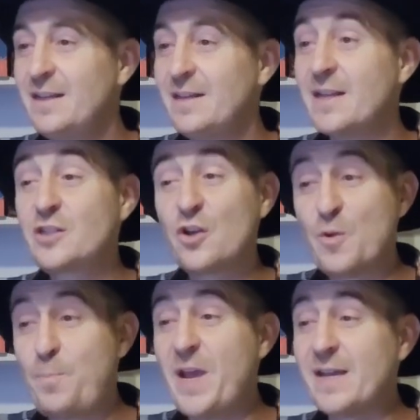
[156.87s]
that's going
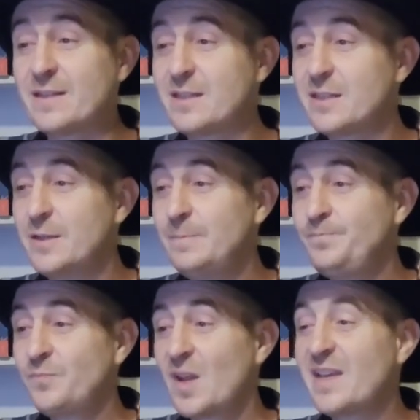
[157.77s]
to piss
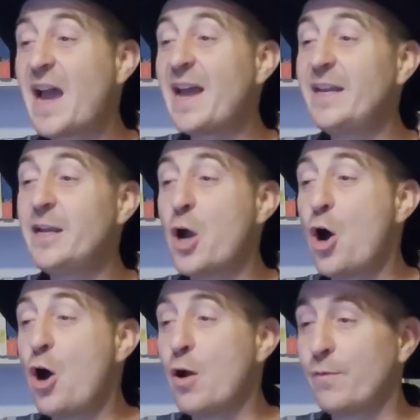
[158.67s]
Gaia
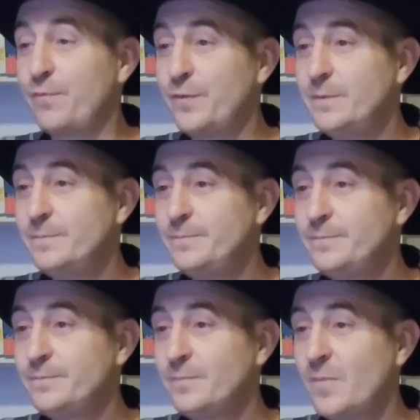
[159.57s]
off.
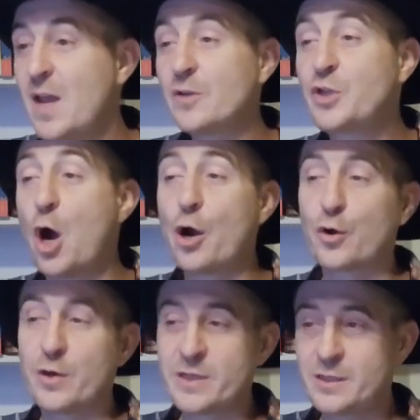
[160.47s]
Now
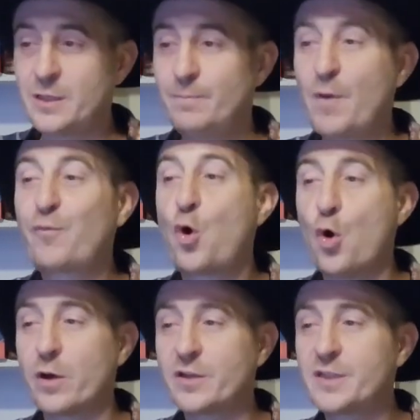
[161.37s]
Tartarus, of
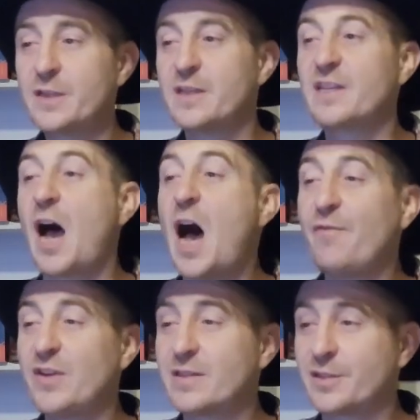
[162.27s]
course, is
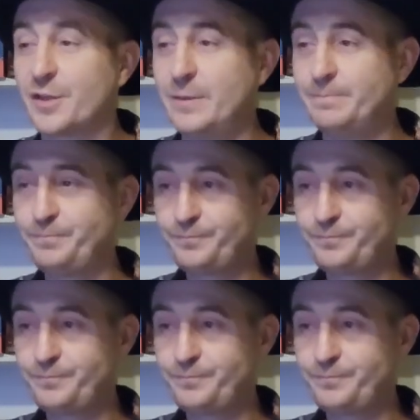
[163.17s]
obviously,